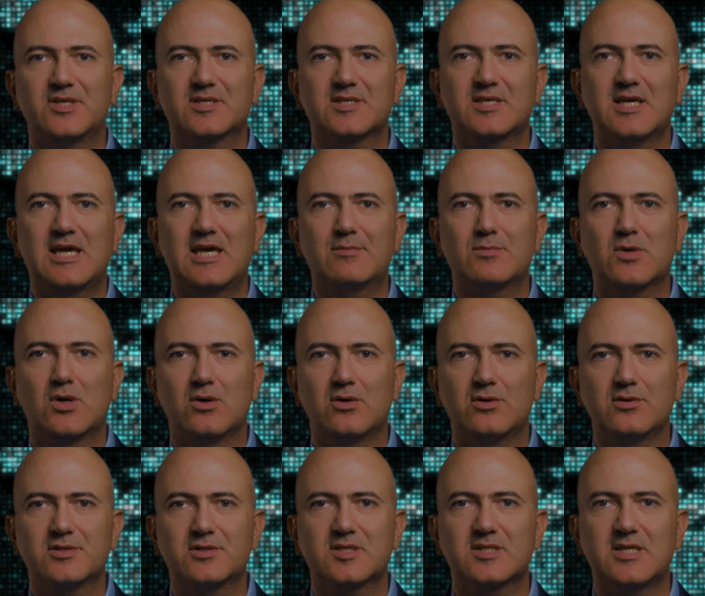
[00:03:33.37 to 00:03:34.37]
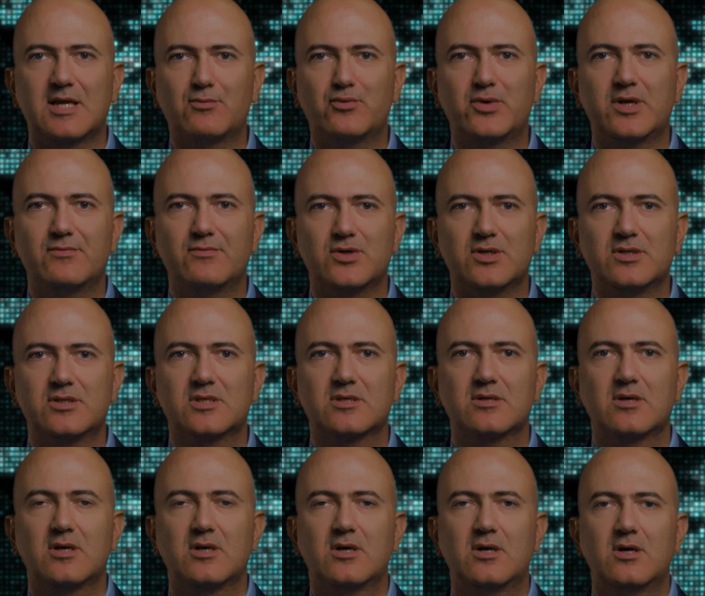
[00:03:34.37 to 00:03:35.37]
same goals that we would,
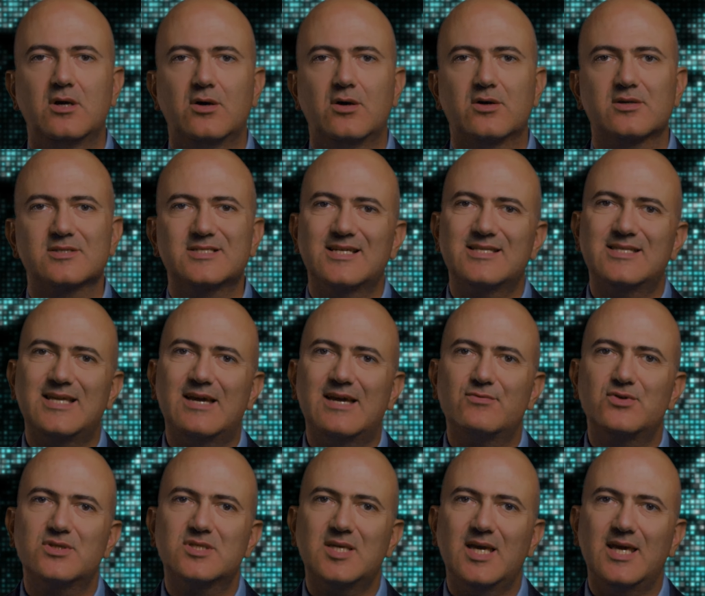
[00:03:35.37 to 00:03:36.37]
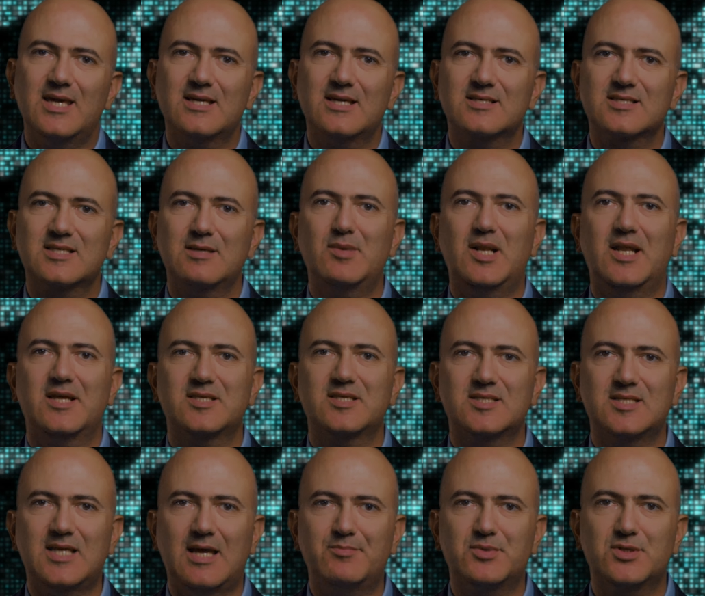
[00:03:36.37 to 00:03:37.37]
or that they would take similar
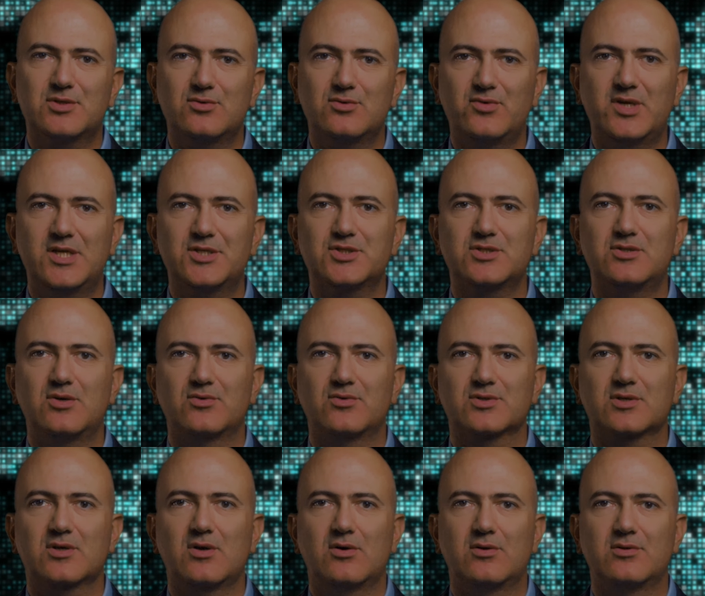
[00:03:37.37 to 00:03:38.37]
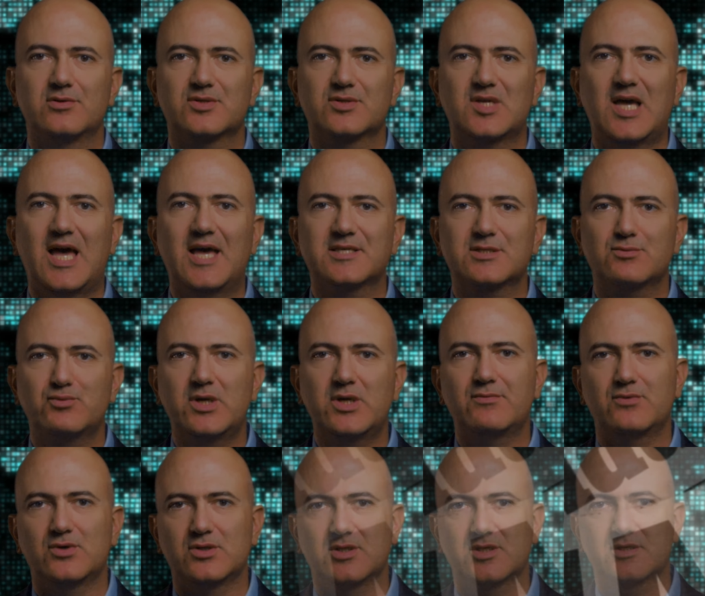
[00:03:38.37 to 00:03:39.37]
steps to reach those goals as we would,